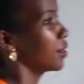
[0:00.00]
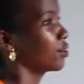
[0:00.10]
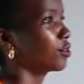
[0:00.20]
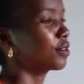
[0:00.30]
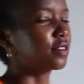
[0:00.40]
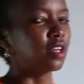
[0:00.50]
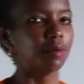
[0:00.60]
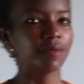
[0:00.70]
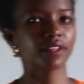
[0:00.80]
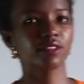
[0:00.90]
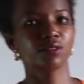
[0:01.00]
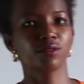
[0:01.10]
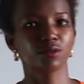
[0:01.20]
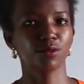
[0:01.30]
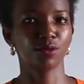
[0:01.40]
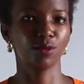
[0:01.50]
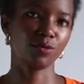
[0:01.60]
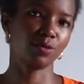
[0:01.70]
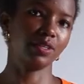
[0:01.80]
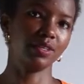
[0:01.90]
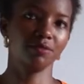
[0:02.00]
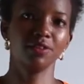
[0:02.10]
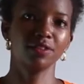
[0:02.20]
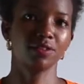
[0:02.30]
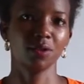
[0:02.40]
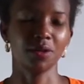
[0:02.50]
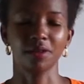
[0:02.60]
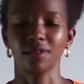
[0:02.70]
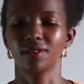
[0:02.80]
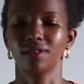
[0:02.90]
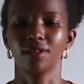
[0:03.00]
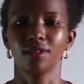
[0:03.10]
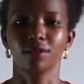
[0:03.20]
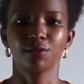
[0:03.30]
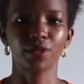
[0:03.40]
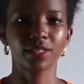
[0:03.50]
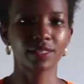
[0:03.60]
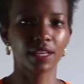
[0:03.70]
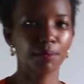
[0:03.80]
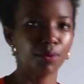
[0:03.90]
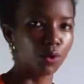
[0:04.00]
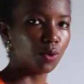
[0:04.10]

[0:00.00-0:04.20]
mention some that you know live in soil. For example,